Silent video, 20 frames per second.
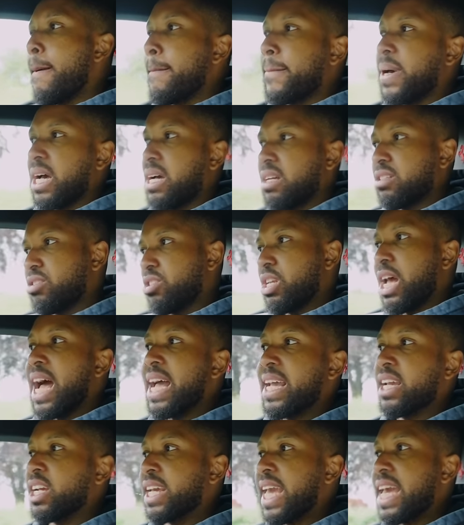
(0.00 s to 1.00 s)
but
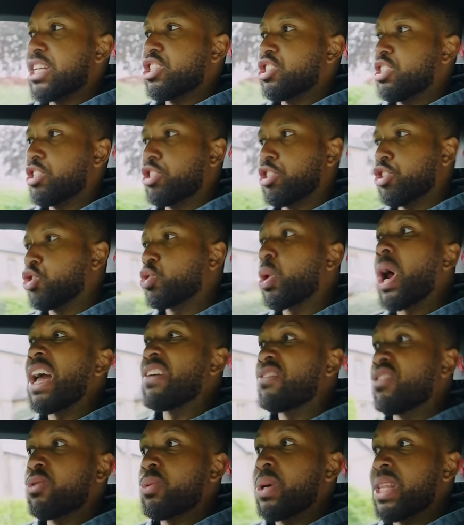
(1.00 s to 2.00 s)
I occasionally just
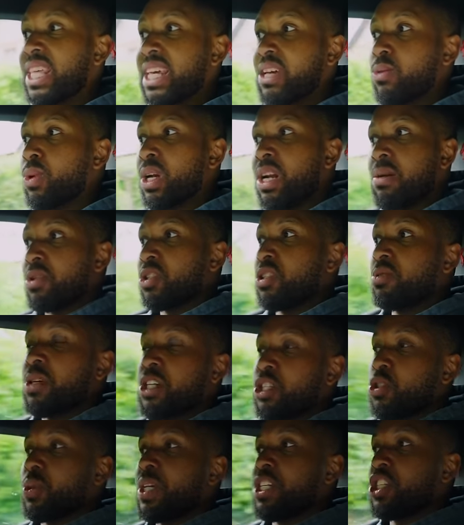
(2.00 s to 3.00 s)
drive with it when I'm on the
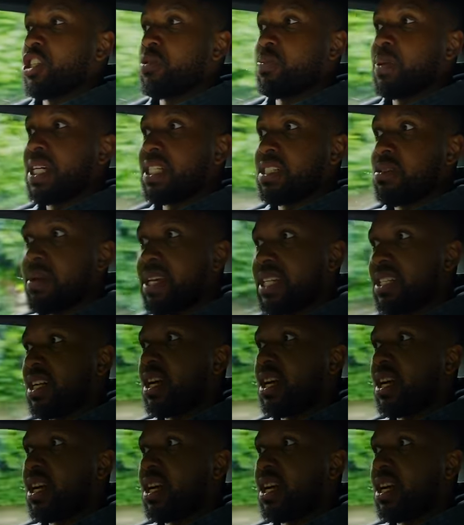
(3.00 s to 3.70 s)
motorway just because it makes